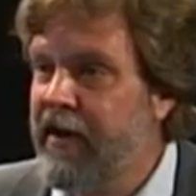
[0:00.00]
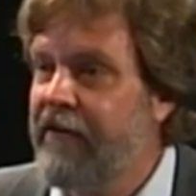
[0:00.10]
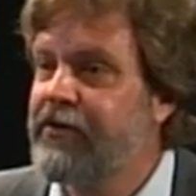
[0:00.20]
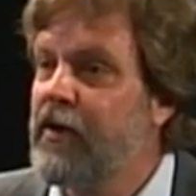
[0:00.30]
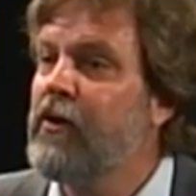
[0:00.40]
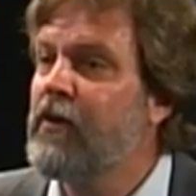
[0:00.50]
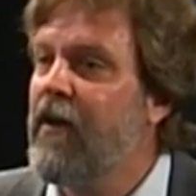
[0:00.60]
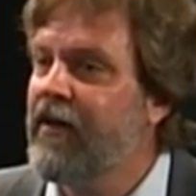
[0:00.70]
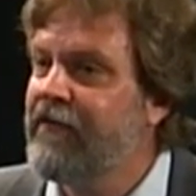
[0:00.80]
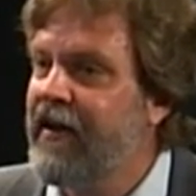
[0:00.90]
have trouble
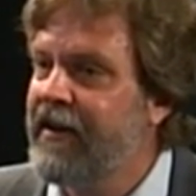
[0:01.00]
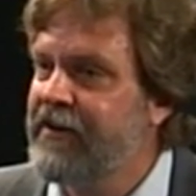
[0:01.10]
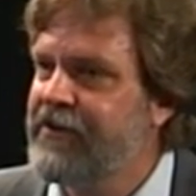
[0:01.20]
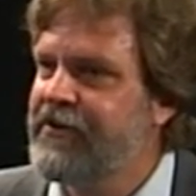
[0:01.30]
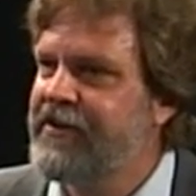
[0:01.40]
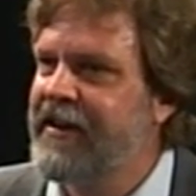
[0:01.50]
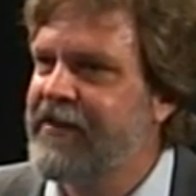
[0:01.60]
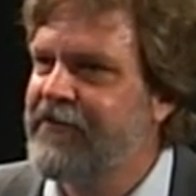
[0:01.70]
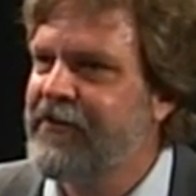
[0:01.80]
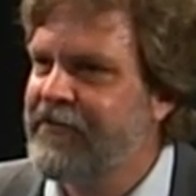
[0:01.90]
qualifying due to
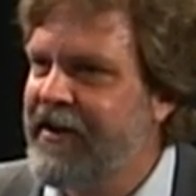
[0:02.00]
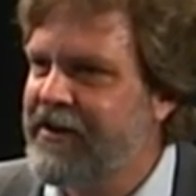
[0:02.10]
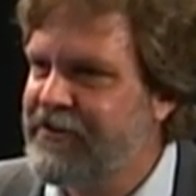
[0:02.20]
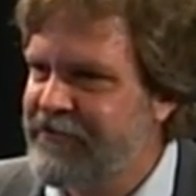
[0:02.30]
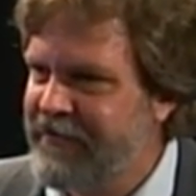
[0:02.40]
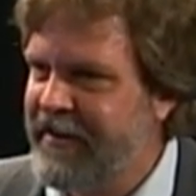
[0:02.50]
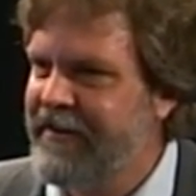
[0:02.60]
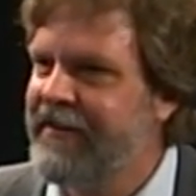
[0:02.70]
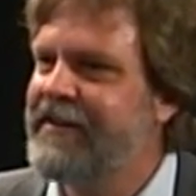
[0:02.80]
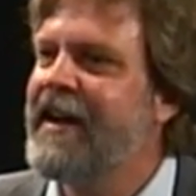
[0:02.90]
taking full advantage of
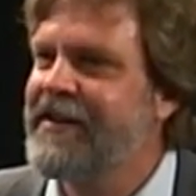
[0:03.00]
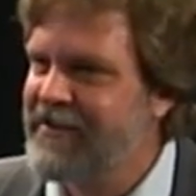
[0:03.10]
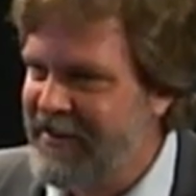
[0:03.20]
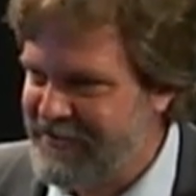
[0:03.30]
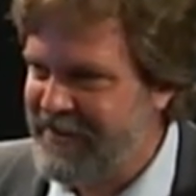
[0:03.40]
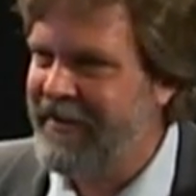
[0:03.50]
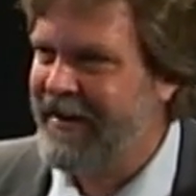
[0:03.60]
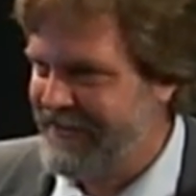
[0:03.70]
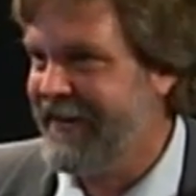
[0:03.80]
the tax laws that are out there.